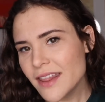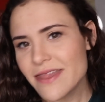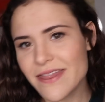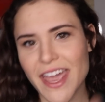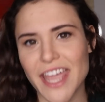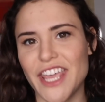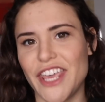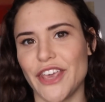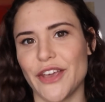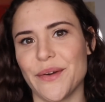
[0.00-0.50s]

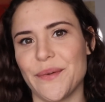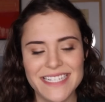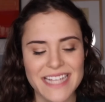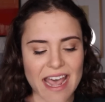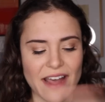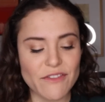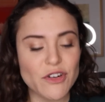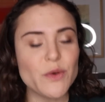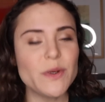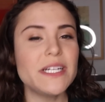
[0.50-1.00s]
Thank you.
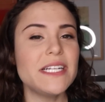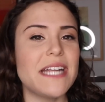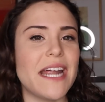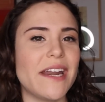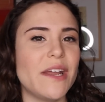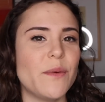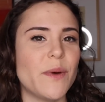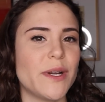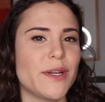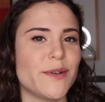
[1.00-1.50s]
To everyone and
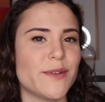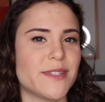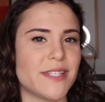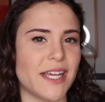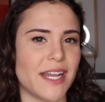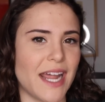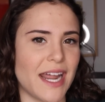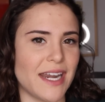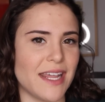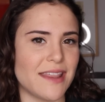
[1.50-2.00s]
anyone who
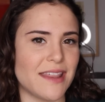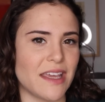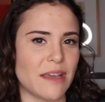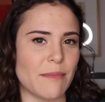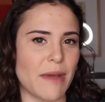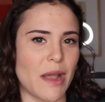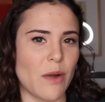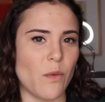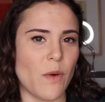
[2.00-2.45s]
sent anything my